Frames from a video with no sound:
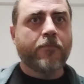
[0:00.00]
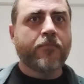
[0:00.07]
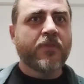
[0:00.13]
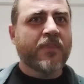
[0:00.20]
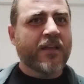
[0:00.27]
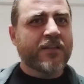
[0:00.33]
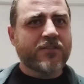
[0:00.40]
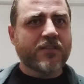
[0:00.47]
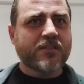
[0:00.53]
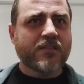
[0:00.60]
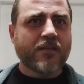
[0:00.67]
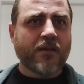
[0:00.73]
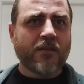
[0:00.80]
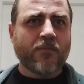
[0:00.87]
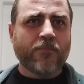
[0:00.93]
But that's just
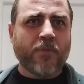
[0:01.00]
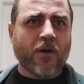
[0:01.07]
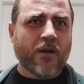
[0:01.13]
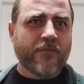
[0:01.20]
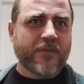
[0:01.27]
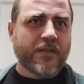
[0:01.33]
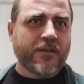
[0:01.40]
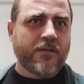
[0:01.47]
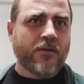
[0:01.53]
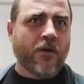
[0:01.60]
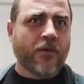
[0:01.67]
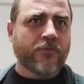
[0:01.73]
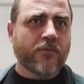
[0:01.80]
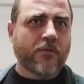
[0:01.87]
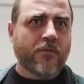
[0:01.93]
the part of it.
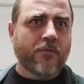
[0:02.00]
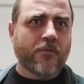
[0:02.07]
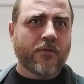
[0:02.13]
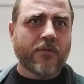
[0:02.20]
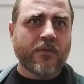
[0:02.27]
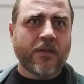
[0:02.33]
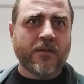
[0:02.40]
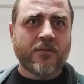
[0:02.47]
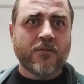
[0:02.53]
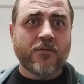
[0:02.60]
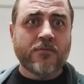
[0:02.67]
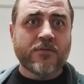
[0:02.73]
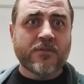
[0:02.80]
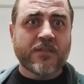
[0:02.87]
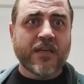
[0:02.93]
They
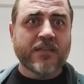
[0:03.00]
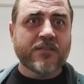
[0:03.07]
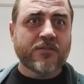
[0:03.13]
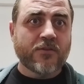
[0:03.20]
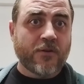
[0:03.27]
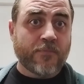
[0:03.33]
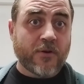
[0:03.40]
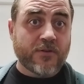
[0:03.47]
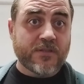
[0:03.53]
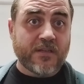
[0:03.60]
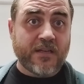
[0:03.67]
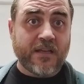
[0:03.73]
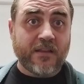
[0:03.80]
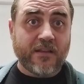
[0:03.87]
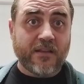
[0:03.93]
do tests on your
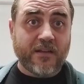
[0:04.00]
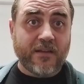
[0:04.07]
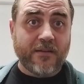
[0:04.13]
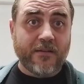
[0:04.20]
personality.